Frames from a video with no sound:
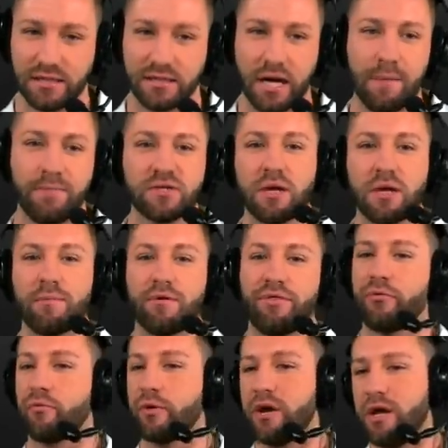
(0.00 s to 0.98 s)
Type is number
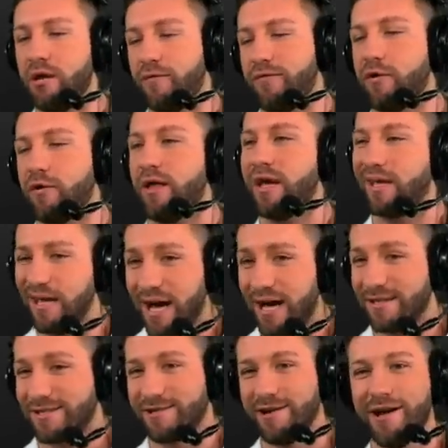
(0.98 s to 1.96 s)
three if you're like,
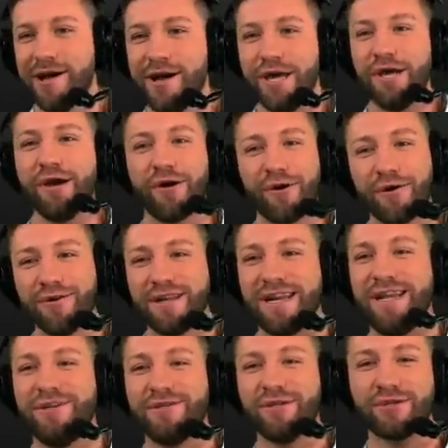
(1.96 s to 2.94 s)
yes, he earned it,
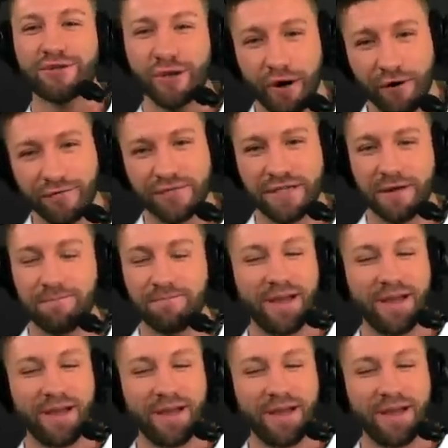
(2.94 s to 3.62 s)
he deserves it.